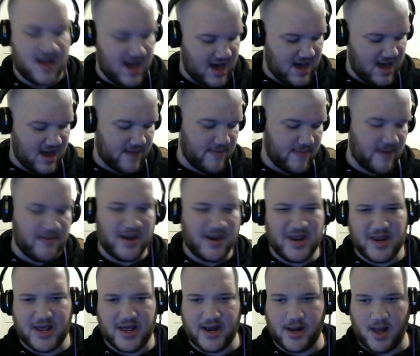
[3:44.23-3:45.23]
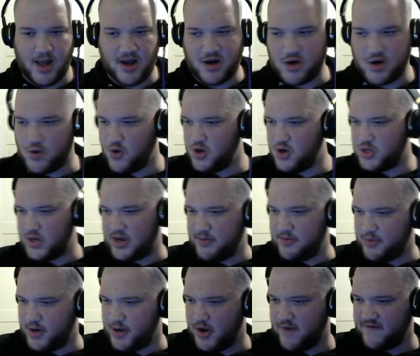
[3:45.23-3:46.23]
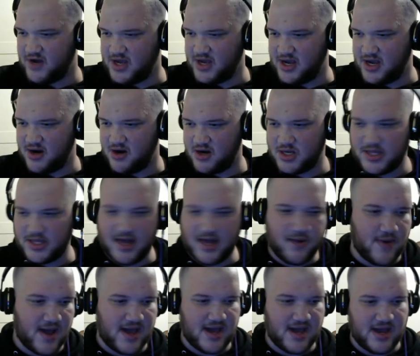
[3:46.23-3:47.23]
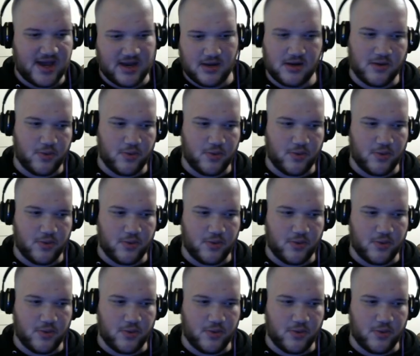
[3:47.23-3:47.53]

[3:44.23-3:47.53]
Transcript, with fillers: Uh, maybe I need to get a longer cord so I can put it over here, so that way it,